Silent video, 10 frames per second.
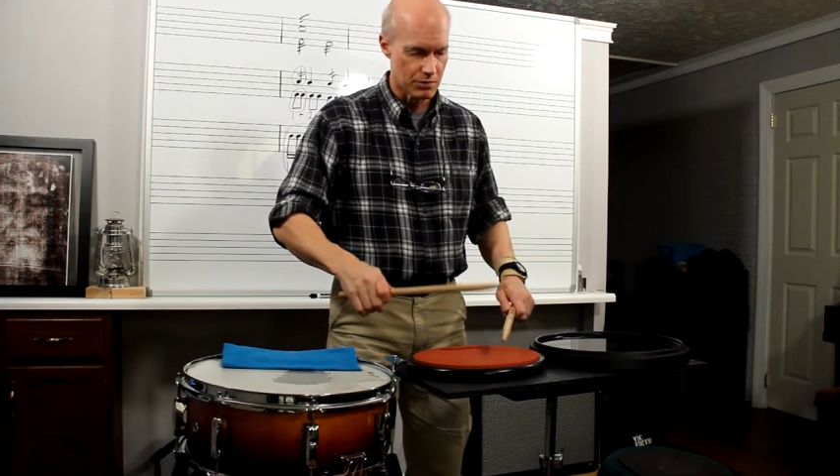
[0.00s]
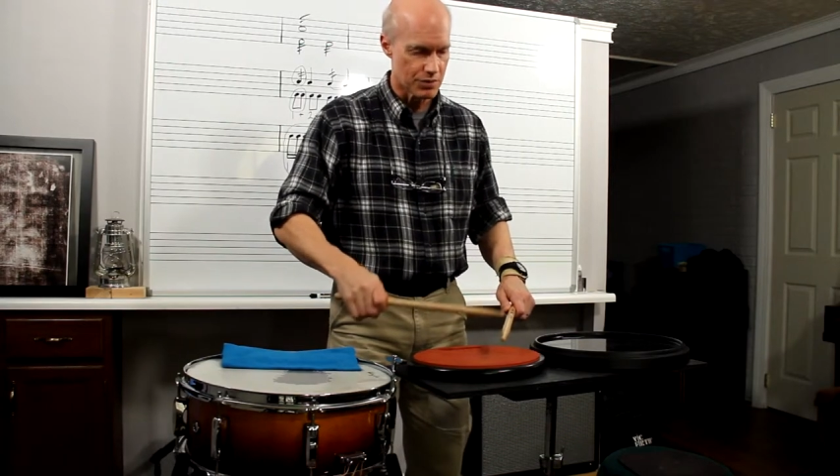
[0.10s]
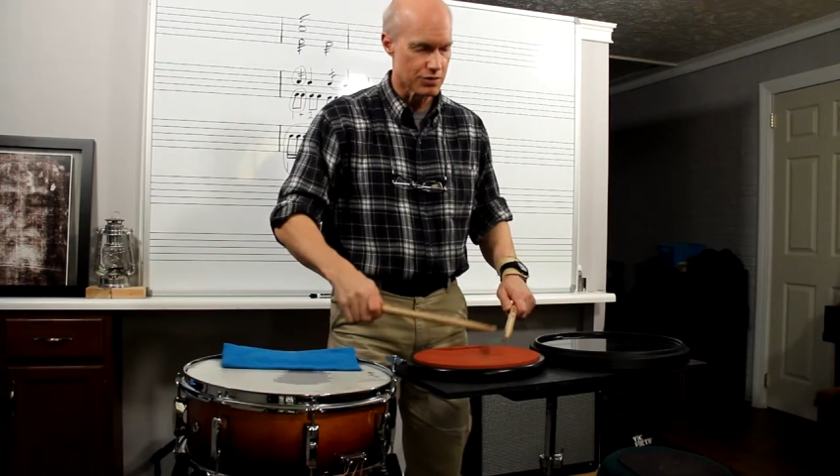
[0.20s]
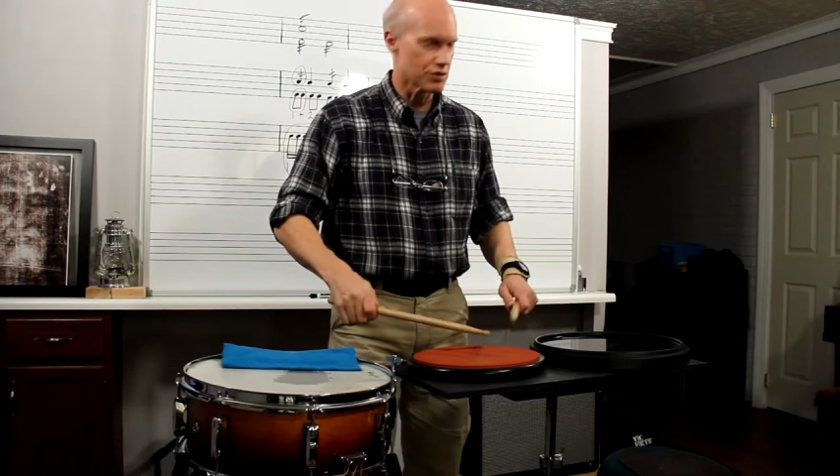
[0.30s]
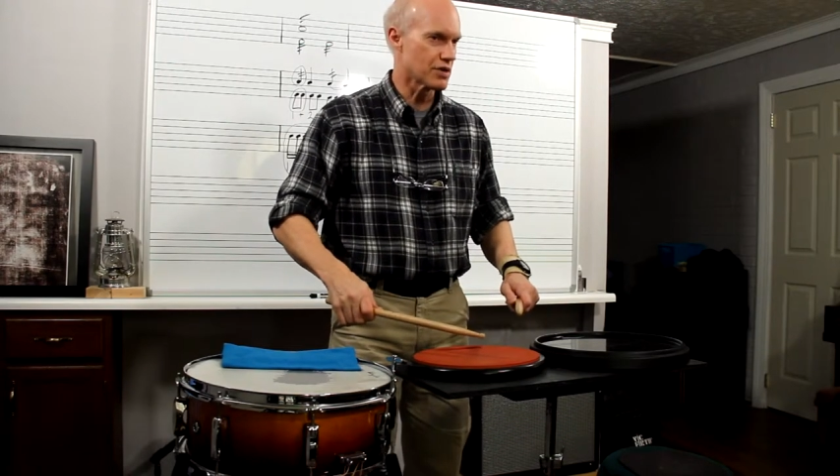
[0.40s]

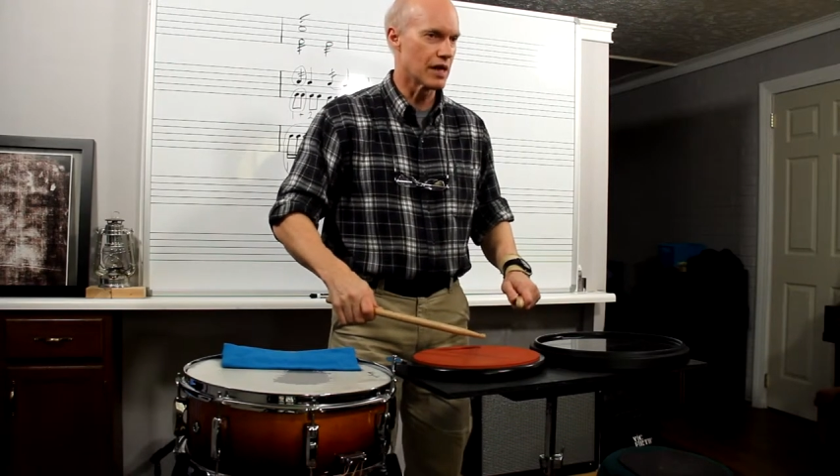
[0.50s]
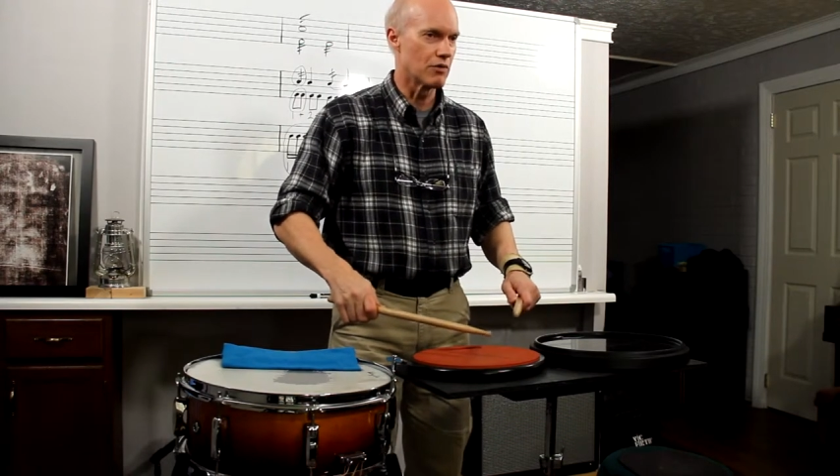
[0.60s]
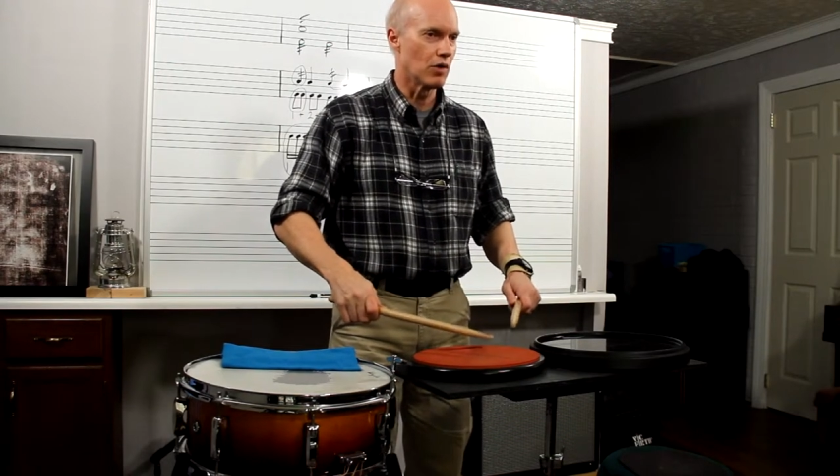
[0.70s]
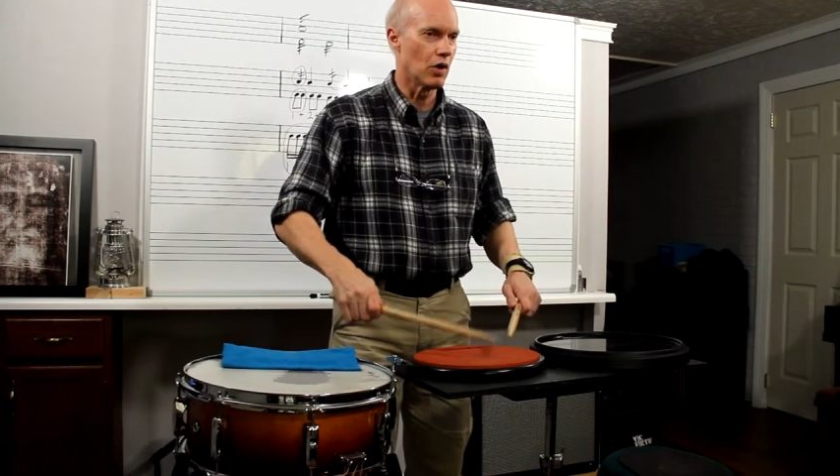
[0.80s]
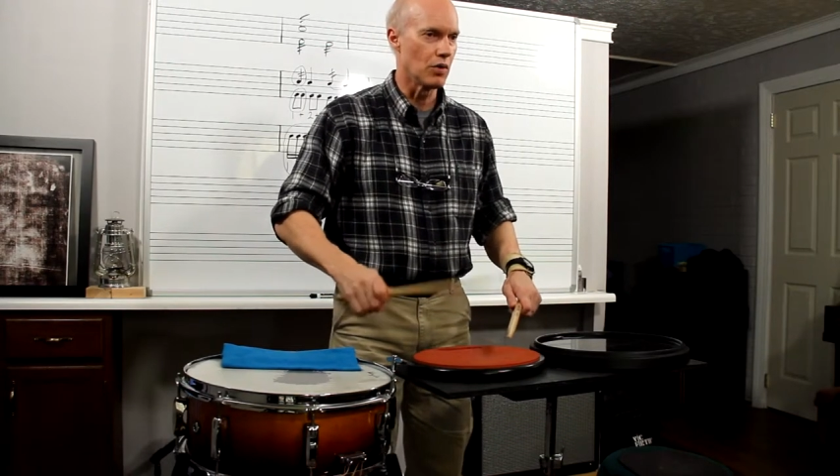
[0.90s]
sustained
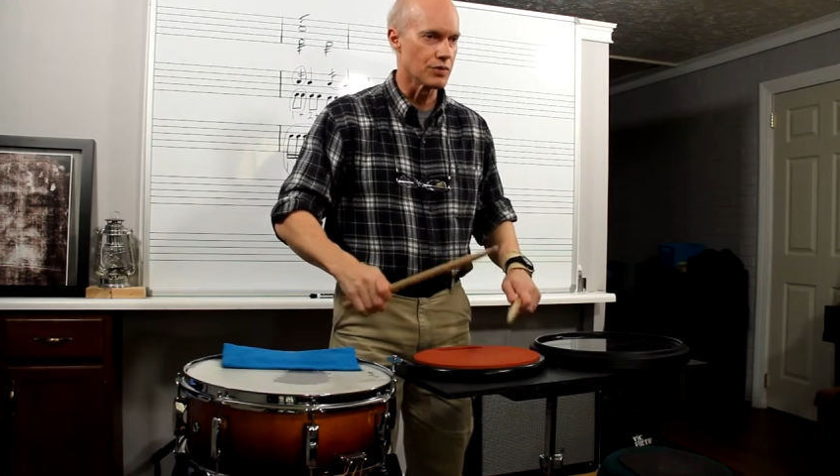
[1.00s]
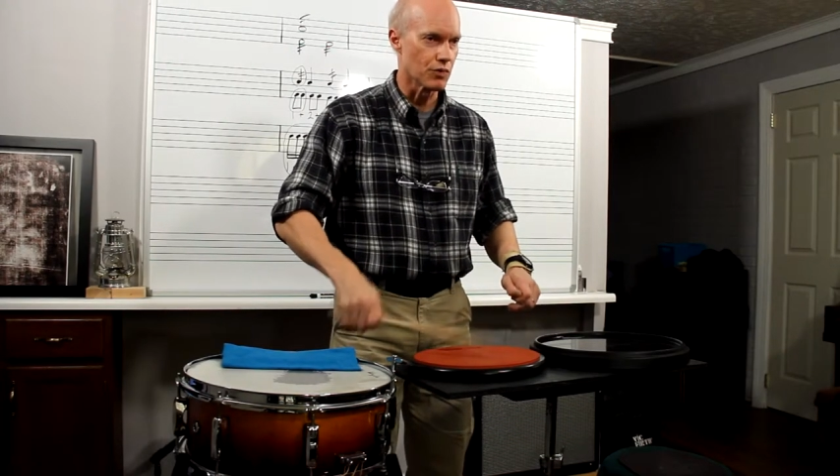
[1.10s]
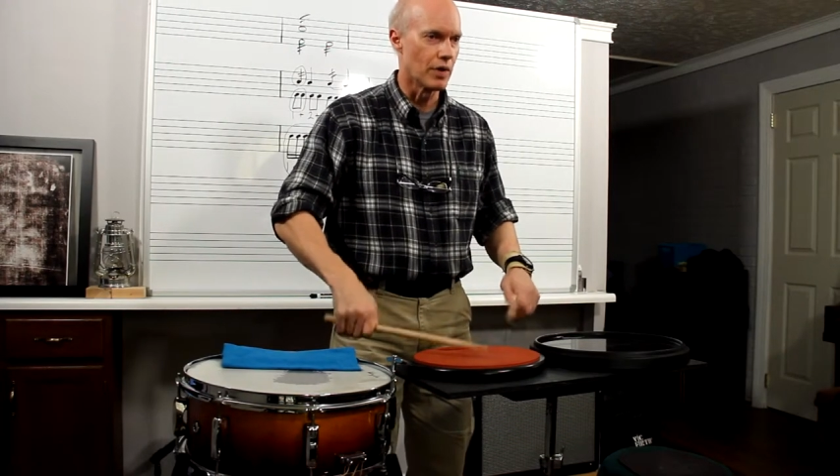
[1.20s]
rolls.